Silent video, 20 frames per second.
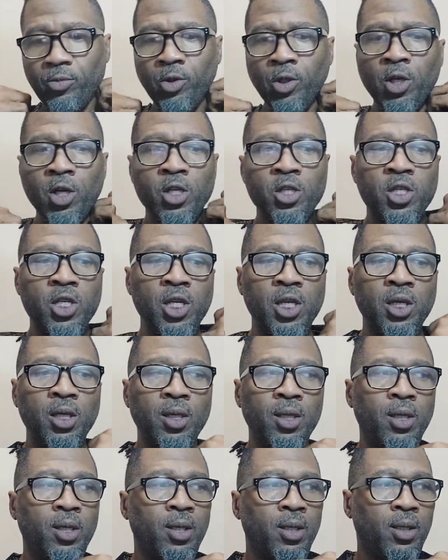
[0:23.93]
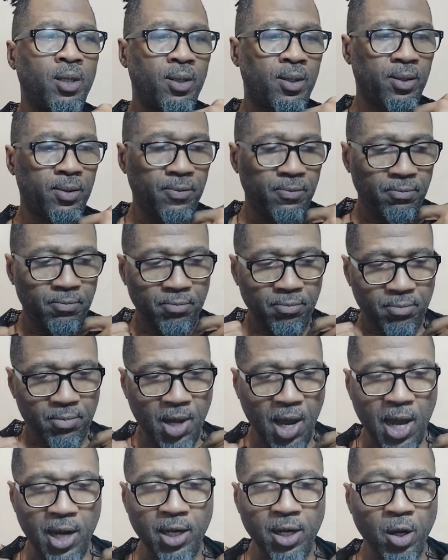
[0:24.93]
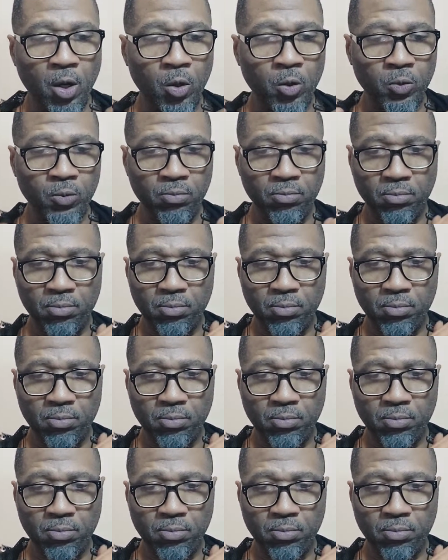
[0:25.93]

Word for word: Cause see, I know